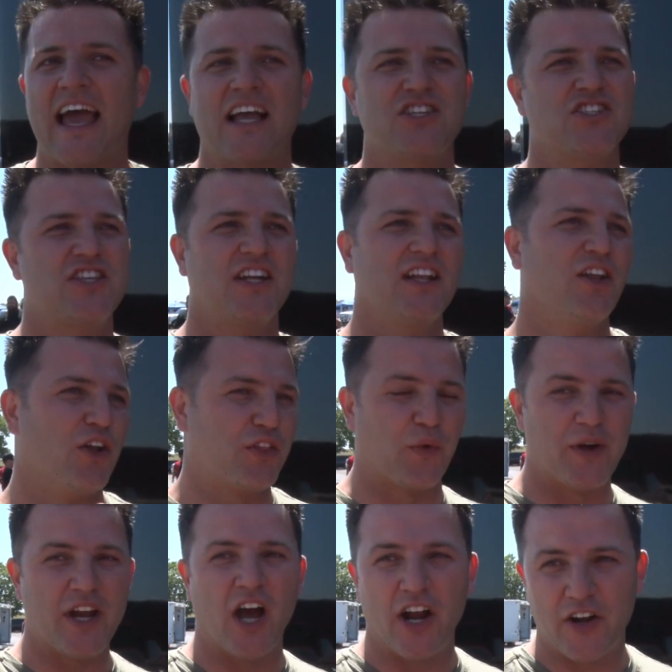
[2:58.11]
Yeah, I just did a little
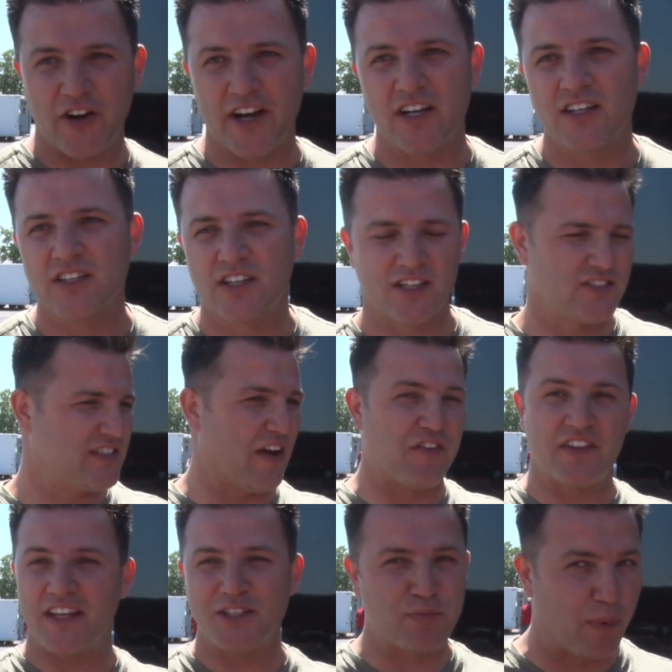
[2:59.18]
300 because
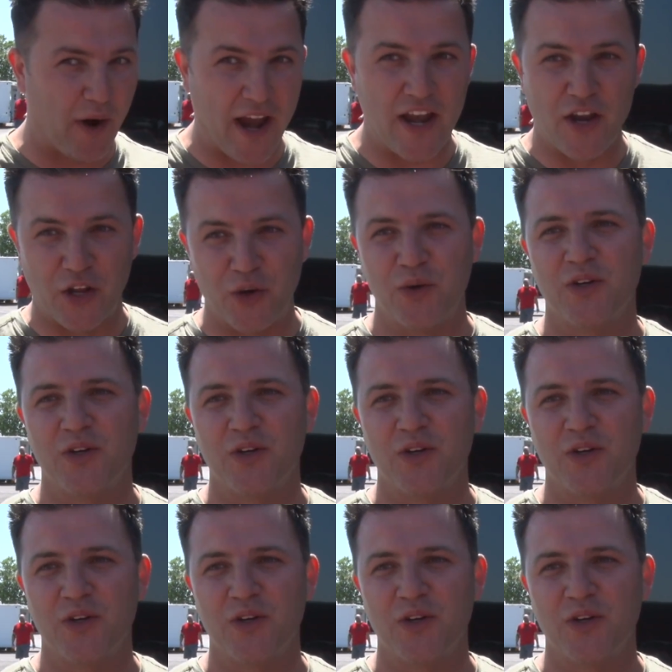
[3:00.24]
everything's brand new.